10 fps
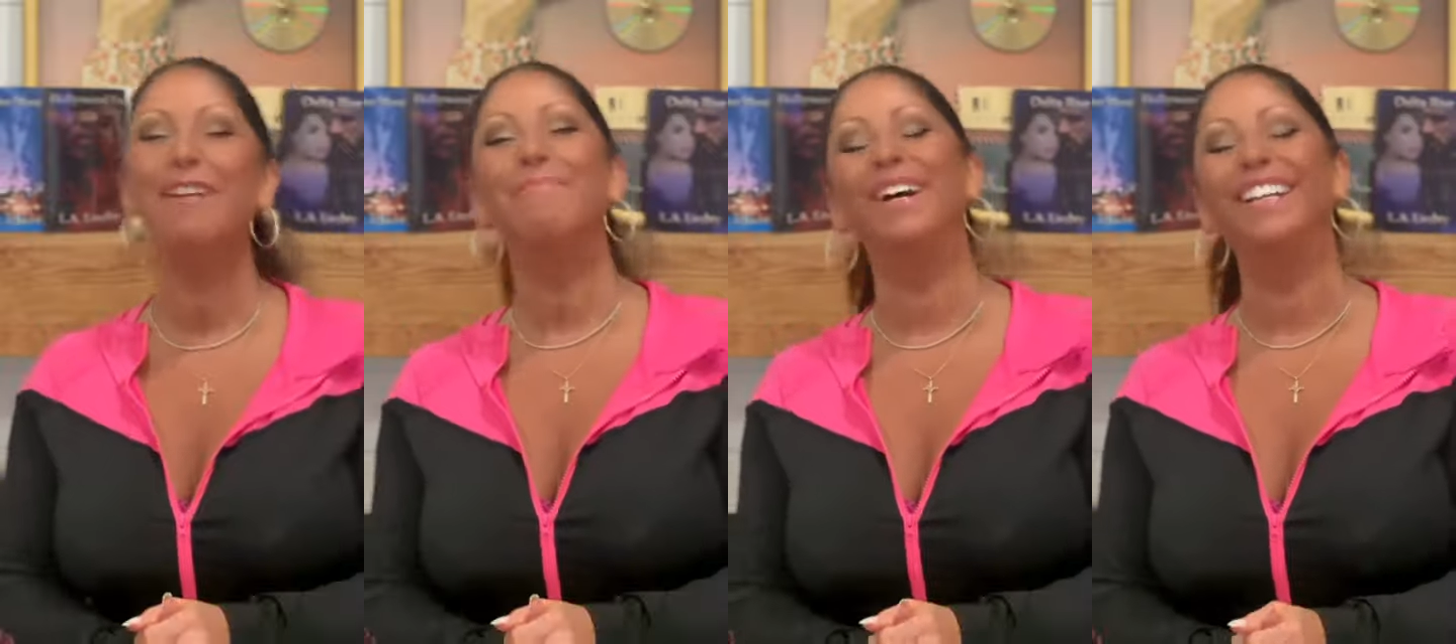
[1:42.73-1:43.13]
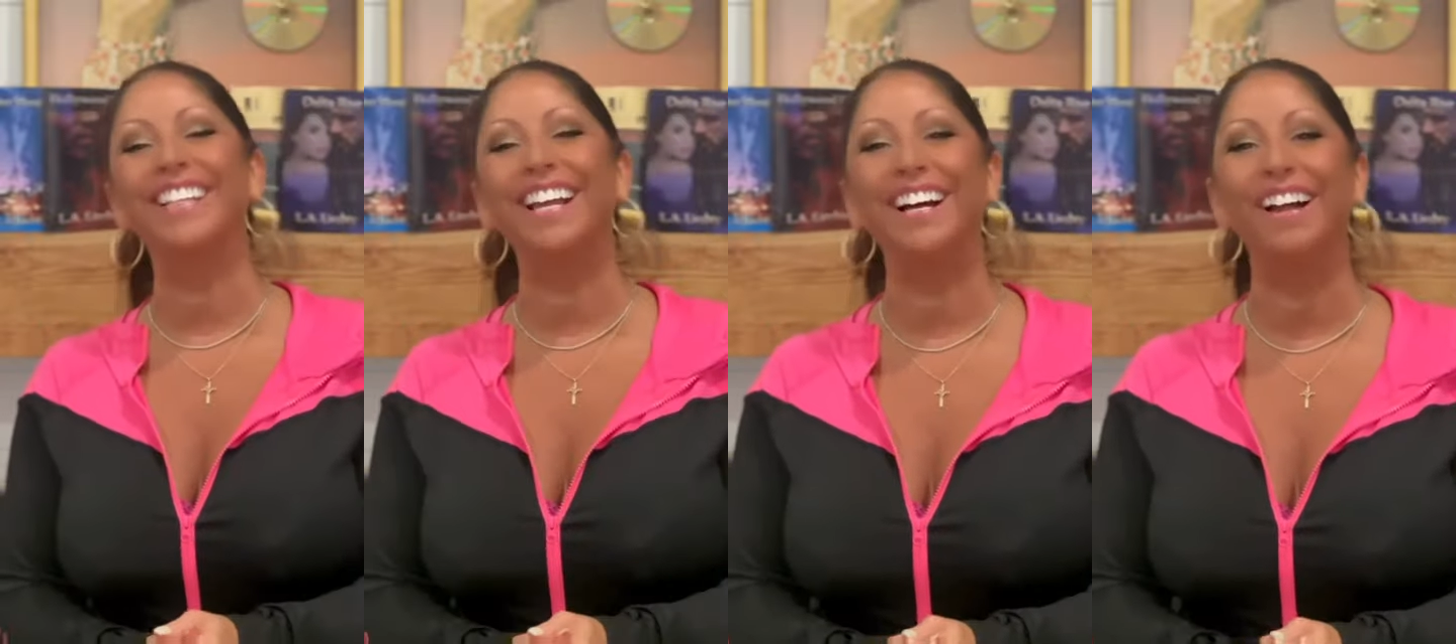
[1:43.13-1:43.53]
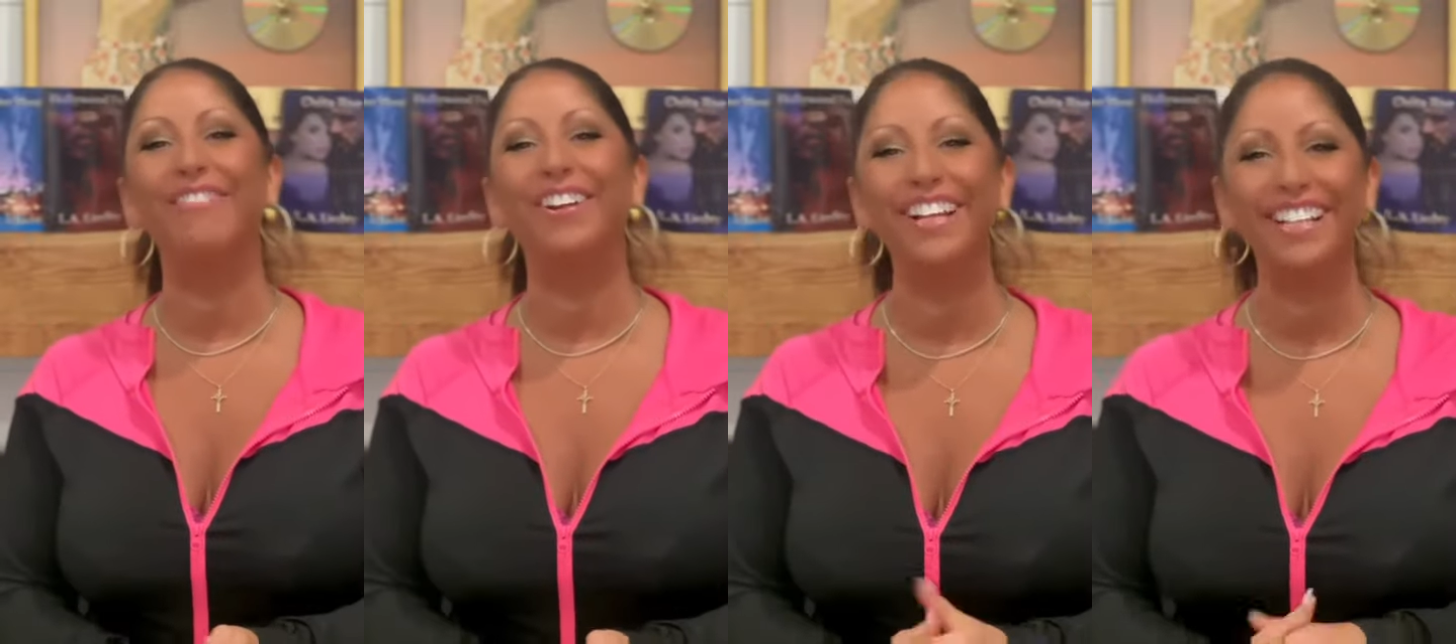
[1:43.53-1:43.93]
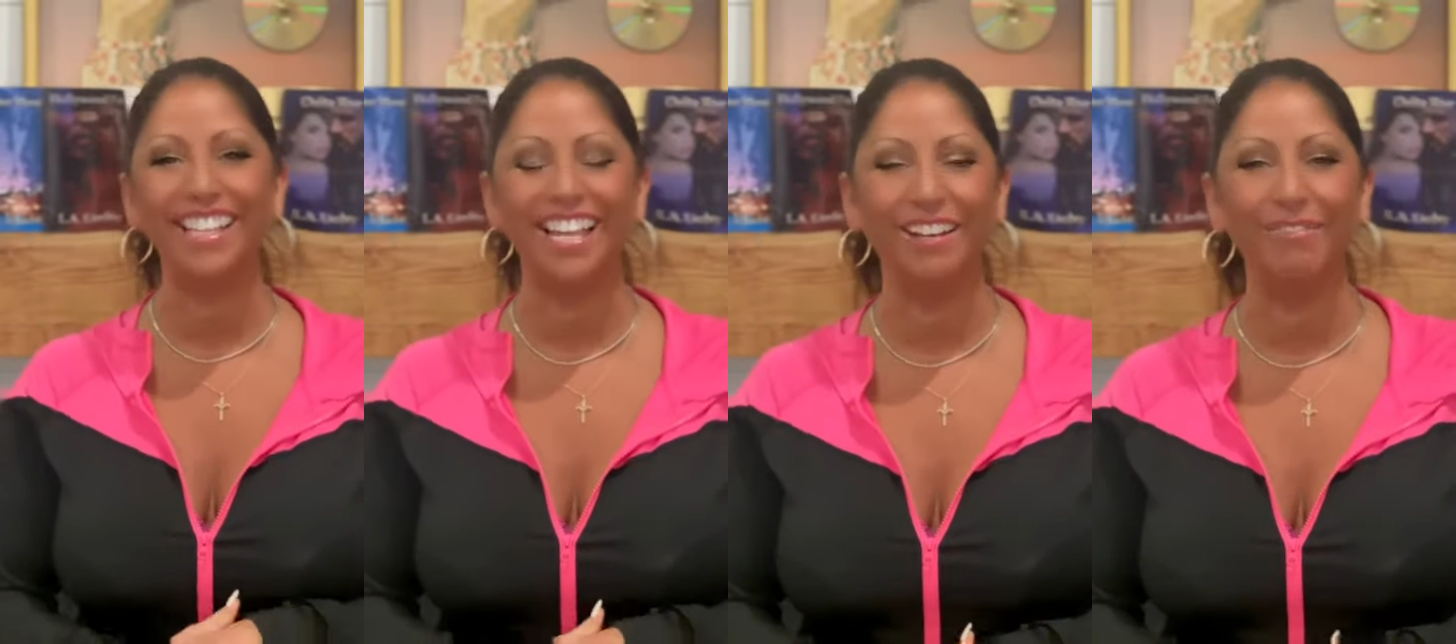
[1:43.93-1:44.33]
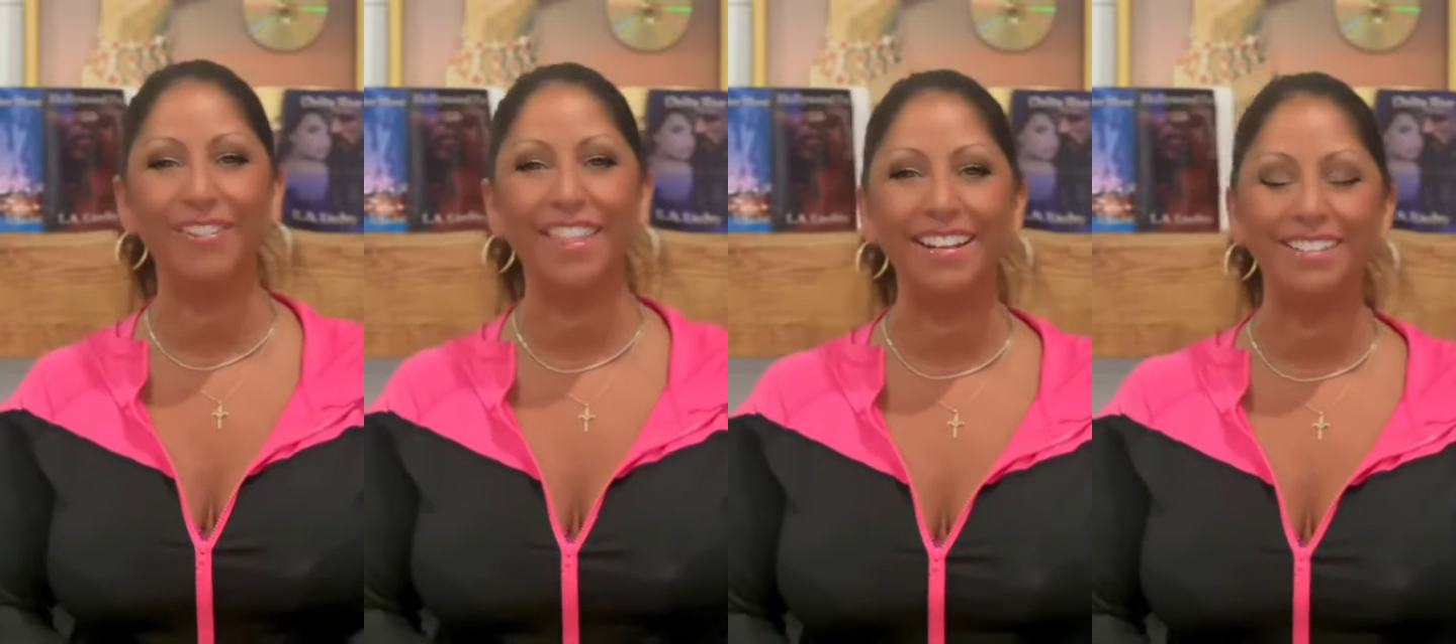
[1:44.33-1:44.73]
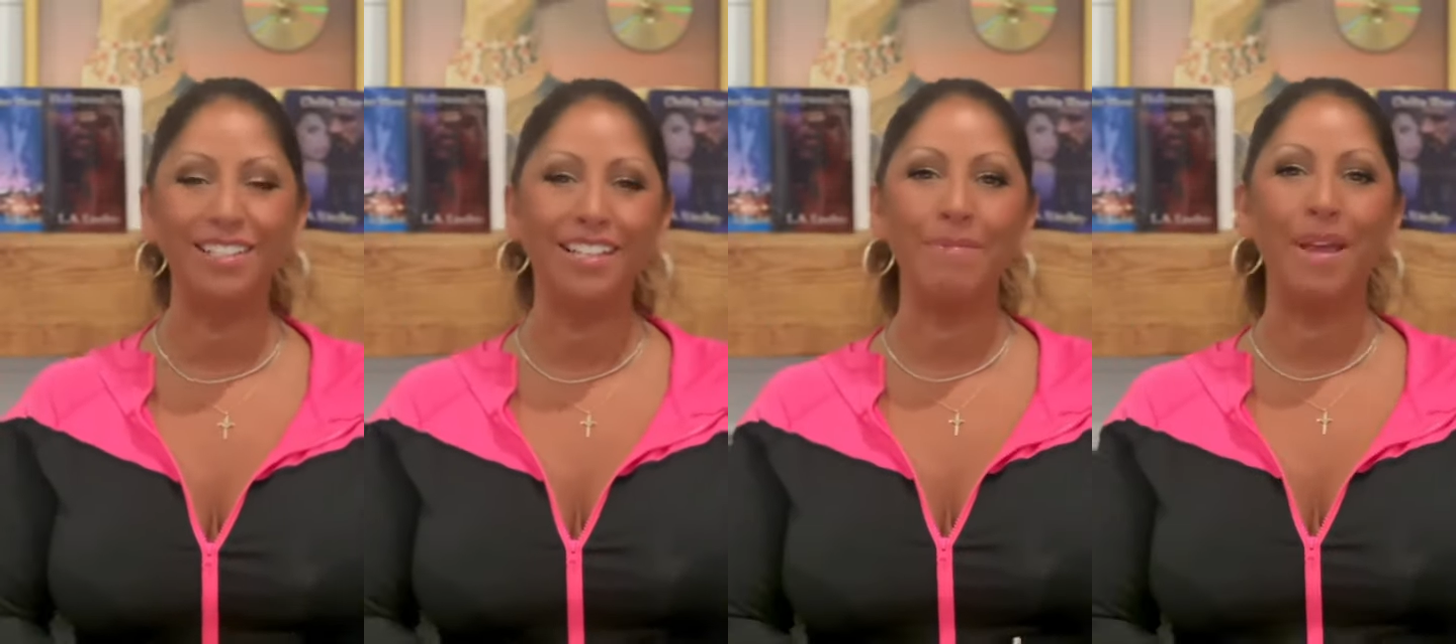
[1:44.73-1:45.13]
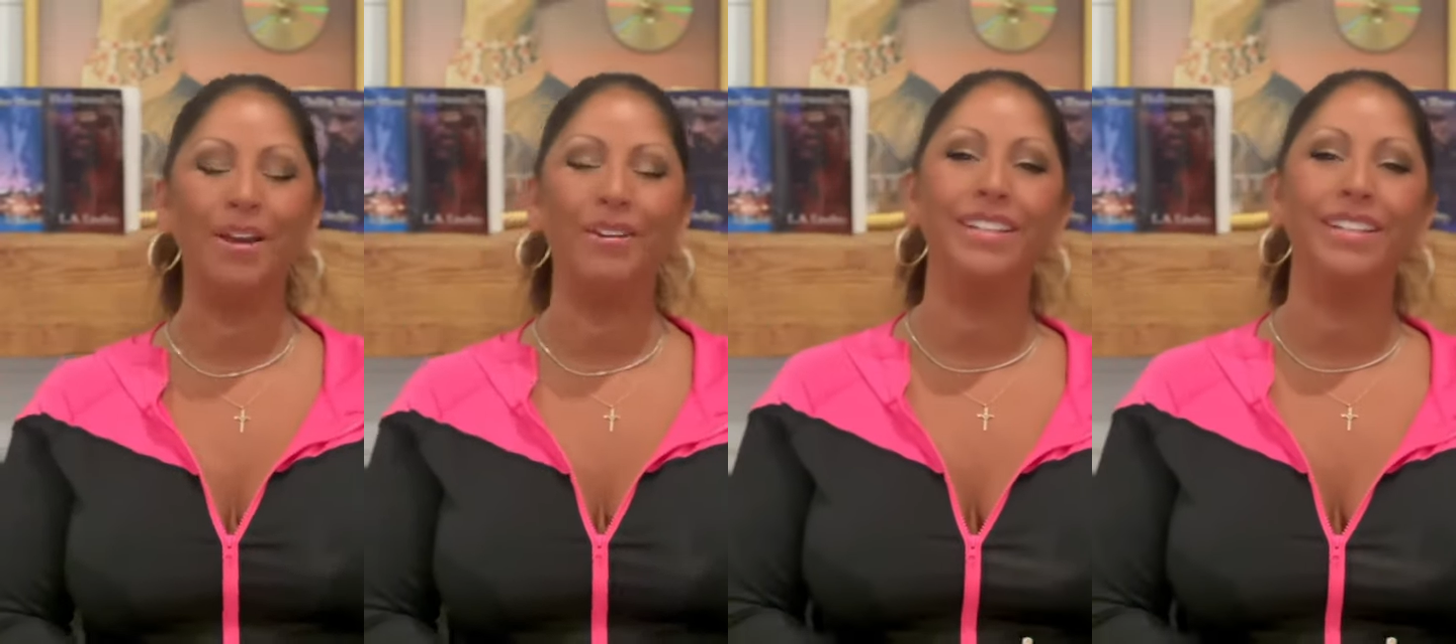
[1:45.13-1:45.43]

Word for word: but uh, I'm very excited for that to come out.